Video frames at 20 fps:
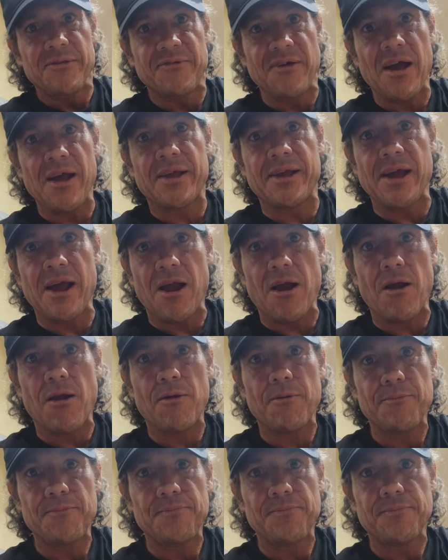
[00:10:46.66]
Take care.
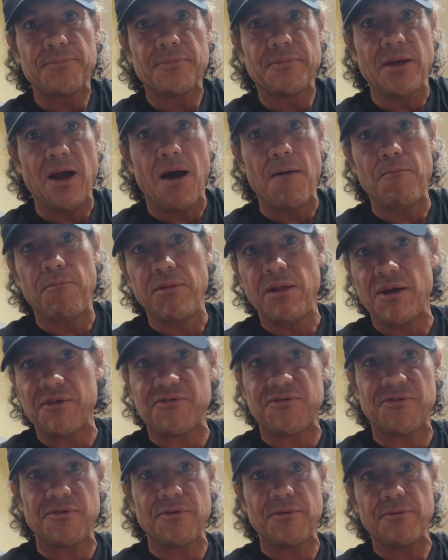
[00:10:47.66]
God
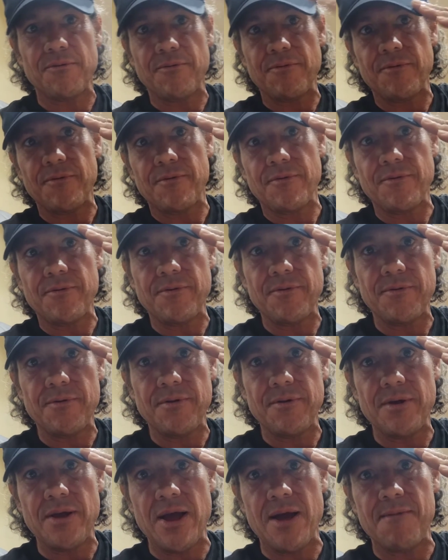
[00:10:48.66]
bless you.
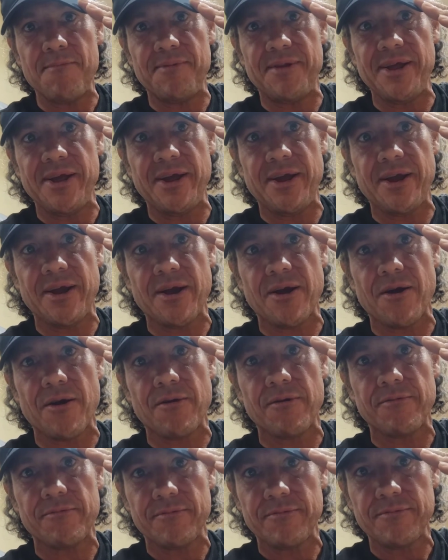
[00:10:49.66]
MD here.